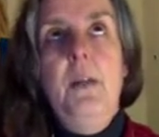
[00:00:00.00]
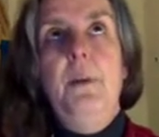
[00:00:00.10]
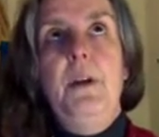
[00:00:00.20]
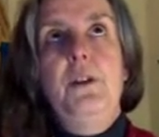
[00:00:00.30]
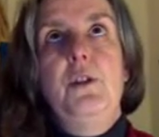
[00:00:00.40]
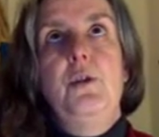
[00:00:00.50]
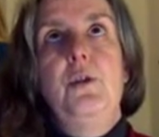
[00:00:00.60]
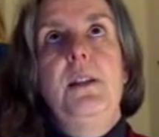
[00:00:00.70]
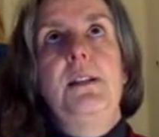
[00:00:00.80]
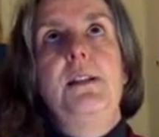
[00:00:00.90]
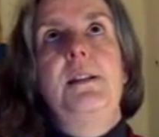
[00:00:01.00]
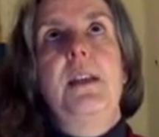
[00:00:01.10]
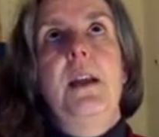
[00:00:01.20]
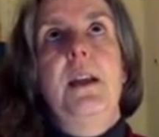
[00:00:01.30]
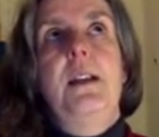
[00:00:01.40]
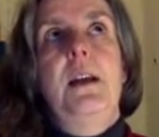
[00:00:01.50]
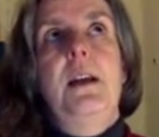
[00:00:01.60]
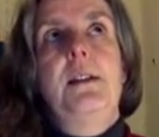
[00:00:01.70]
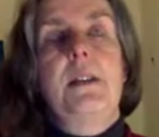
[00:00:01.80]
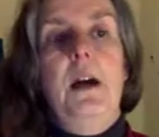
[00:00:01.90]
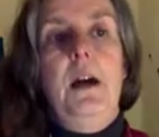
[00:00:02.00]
but I do need to say that